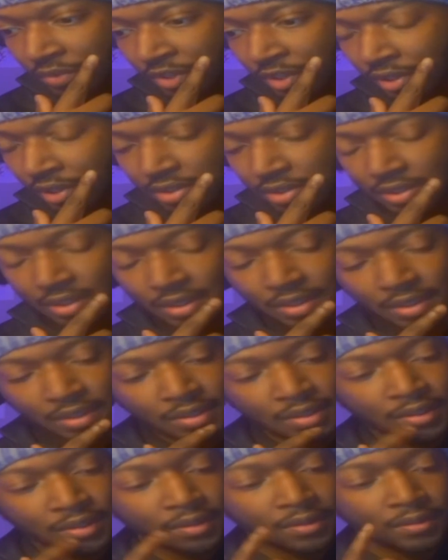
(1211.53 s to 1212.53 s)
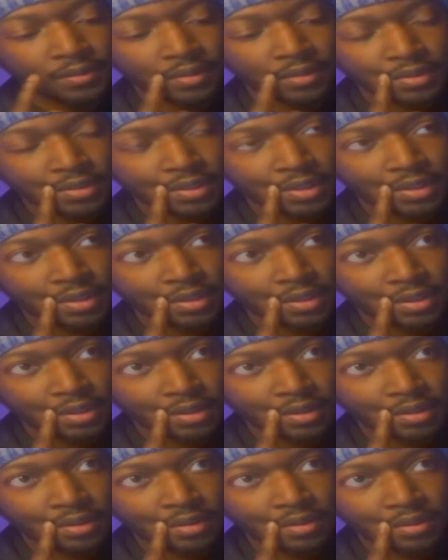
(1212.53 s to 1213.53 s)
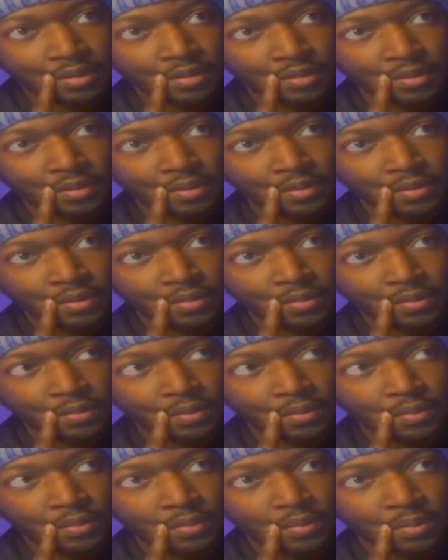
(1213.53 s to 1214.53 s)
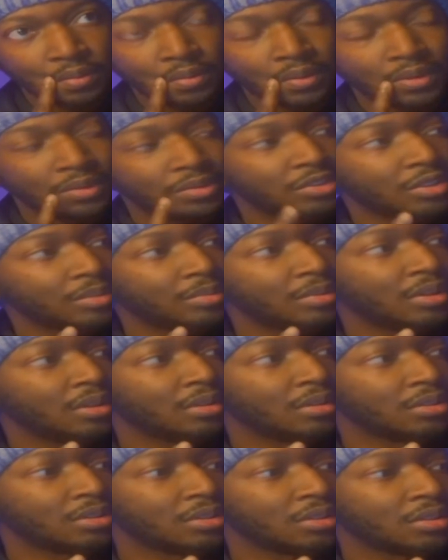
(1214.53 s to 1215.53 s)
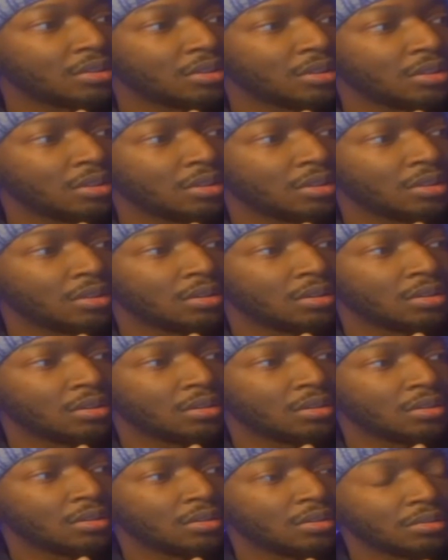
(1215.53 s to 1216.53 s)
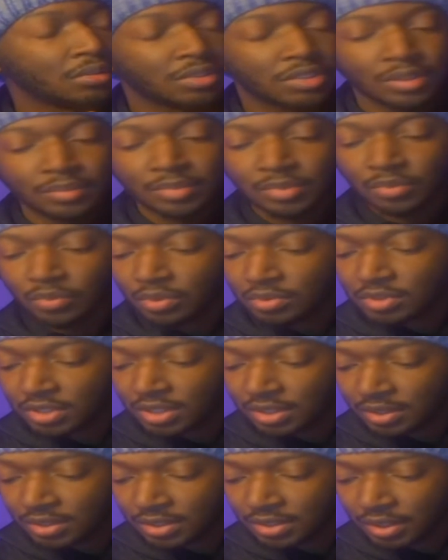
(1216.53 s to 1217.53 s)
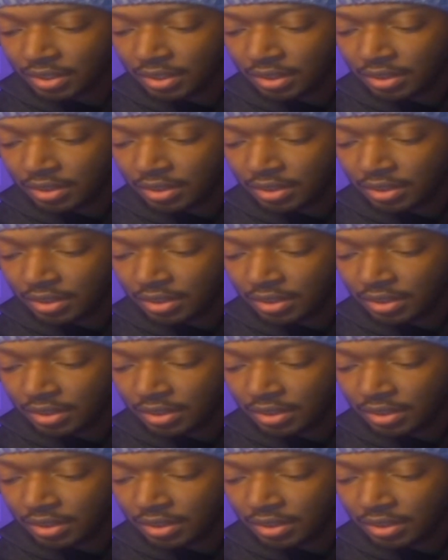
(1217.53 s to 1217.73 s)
was another thing. What was the other thing? Or something else. Or something. What was I gonna say?